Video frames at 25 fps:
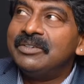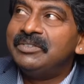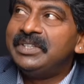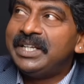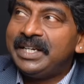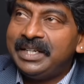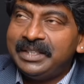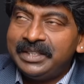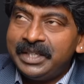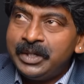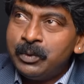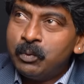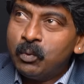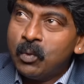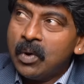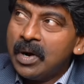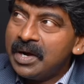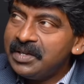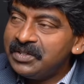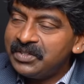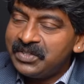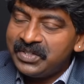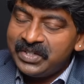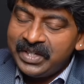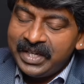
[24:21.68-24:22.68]
If there is any
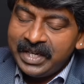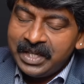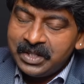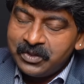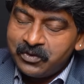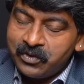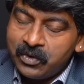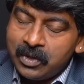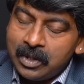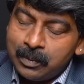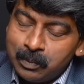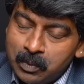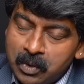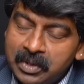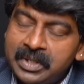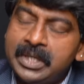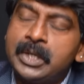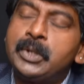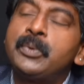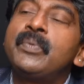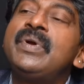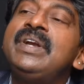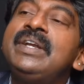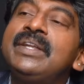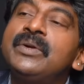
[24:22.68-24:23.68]
voice change for more
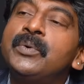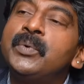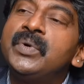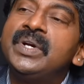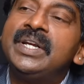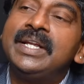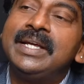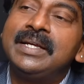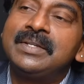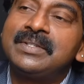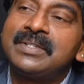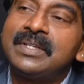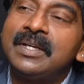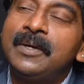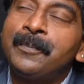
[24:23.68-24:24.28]
than 21 days,